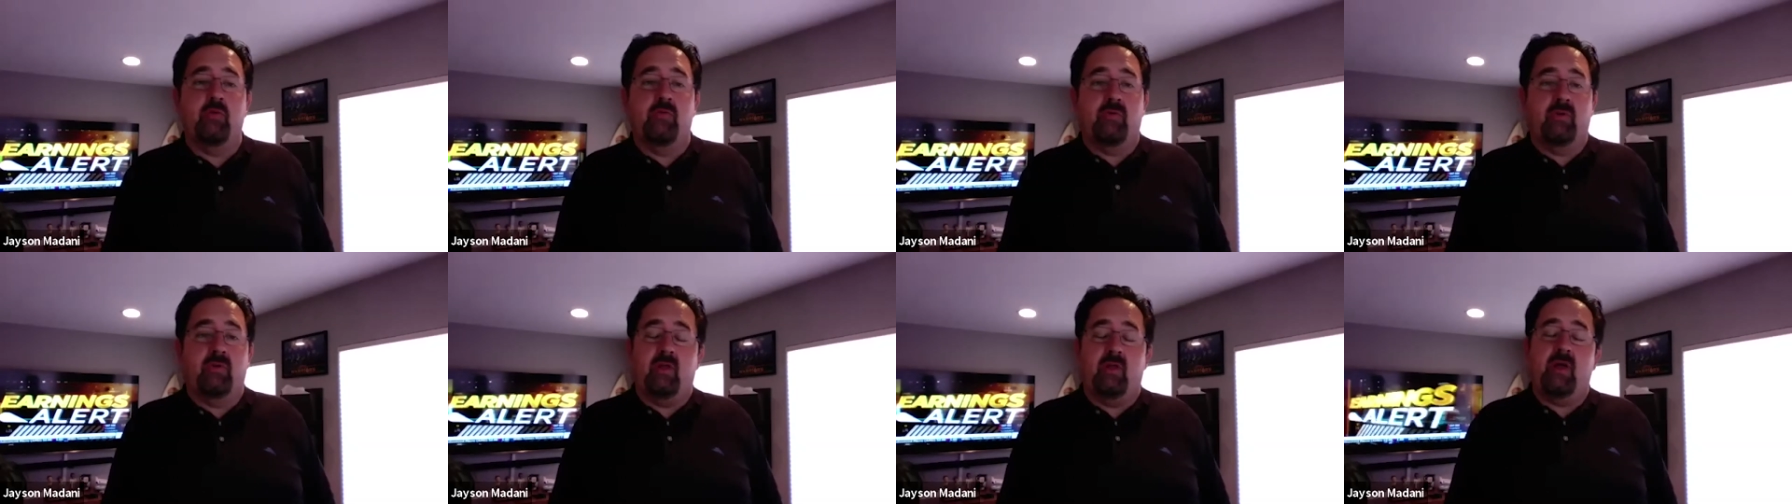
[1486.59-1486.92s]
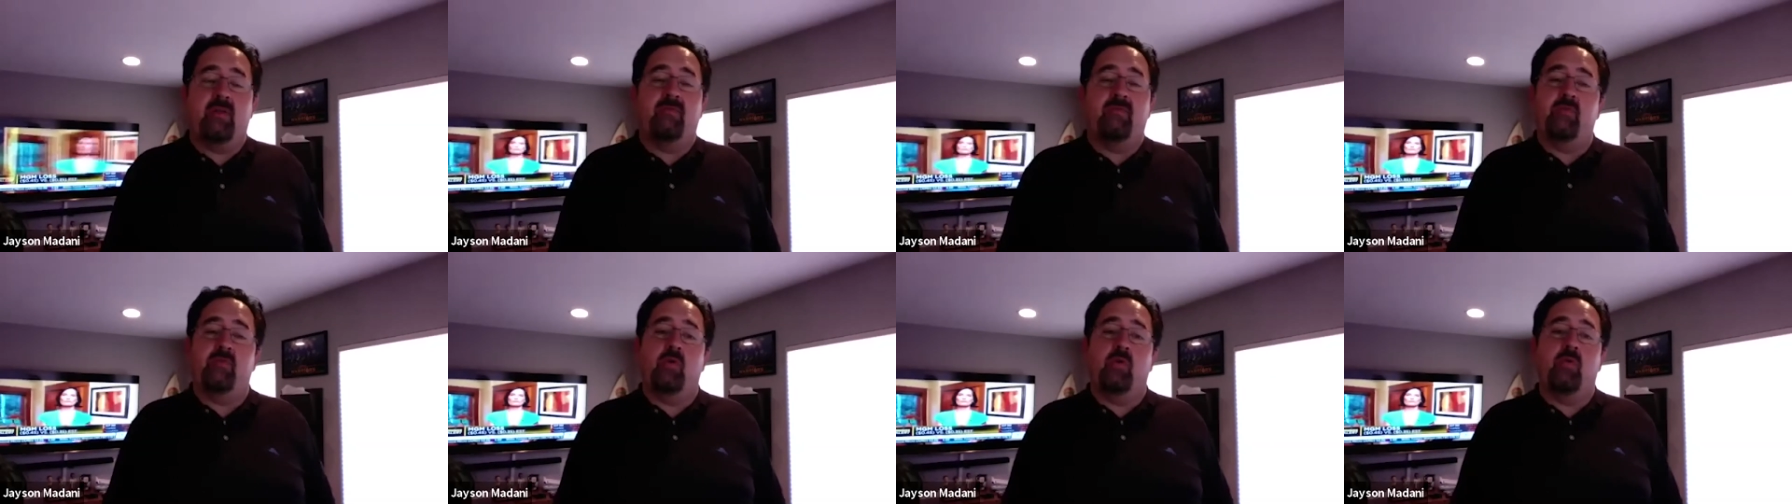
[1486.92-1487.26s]
and a lot
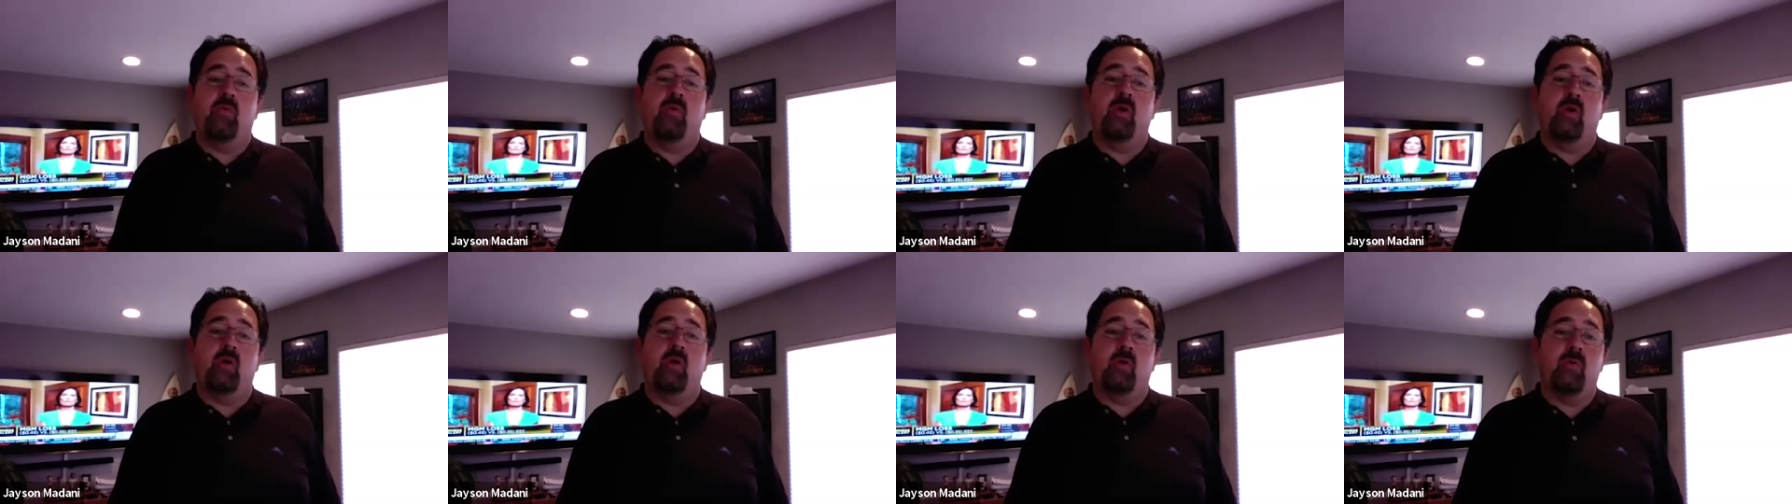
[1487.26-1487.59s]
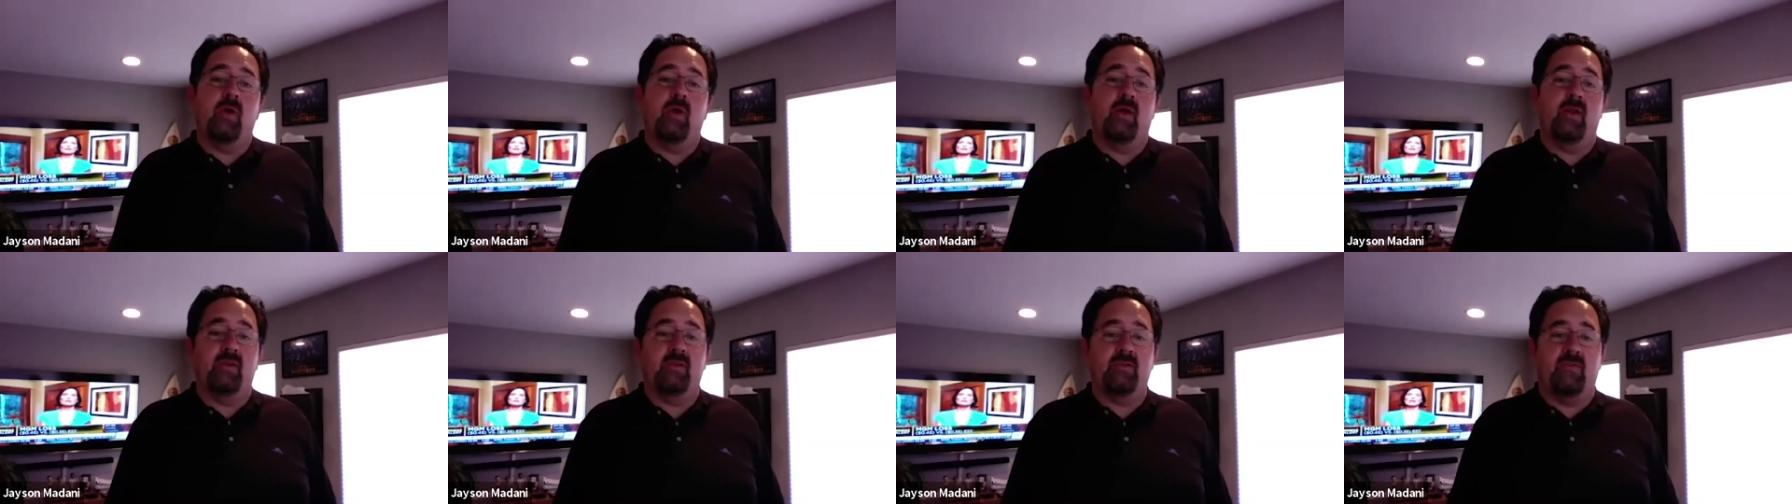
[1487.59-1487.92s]
of them don't want to
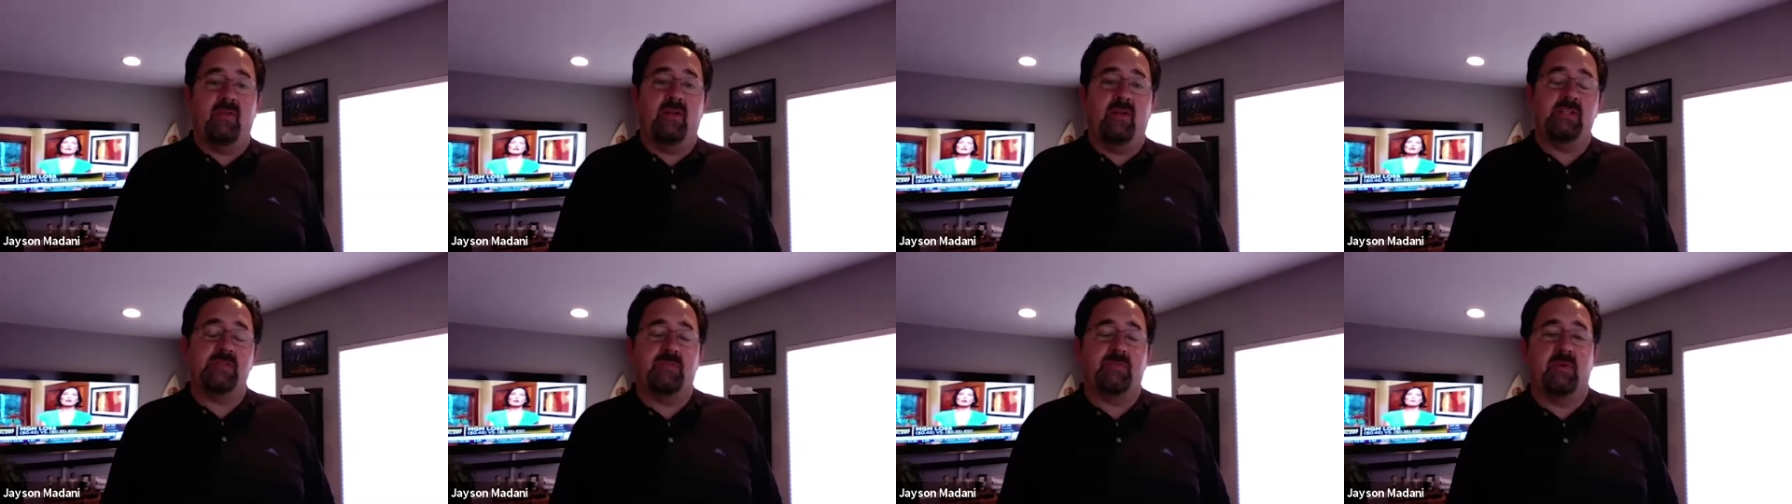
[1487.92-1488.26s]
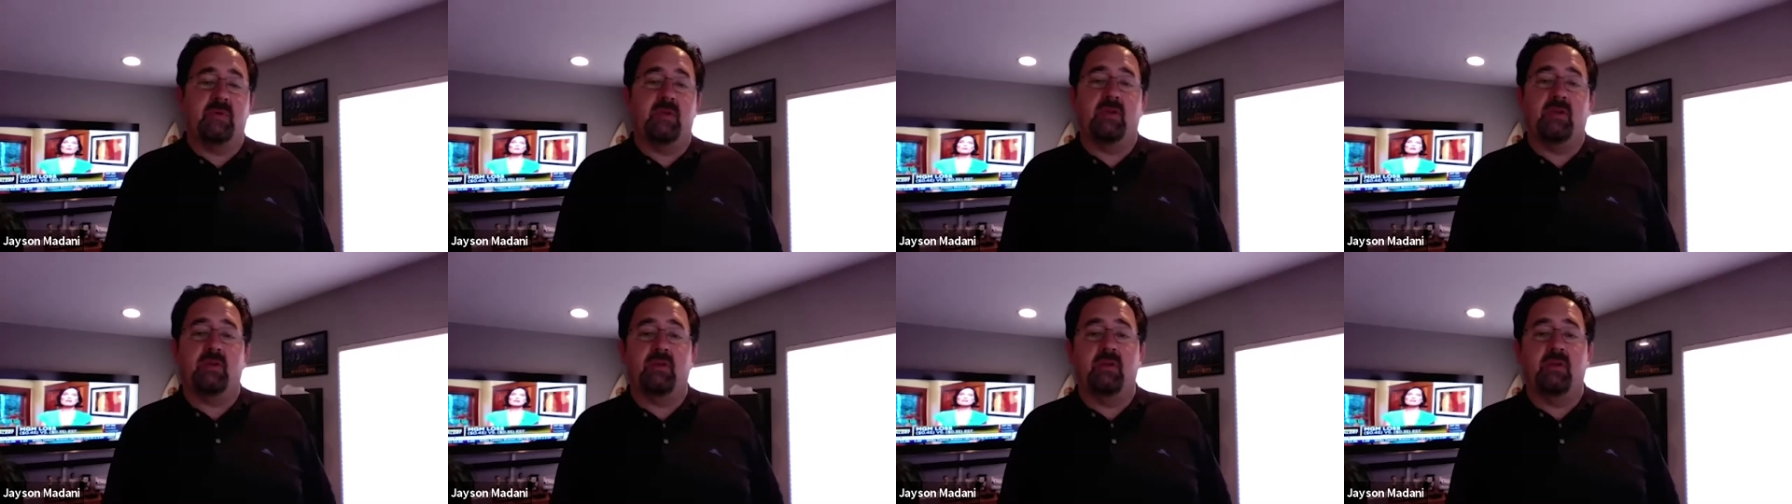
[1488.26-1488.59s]
rent. So that's been a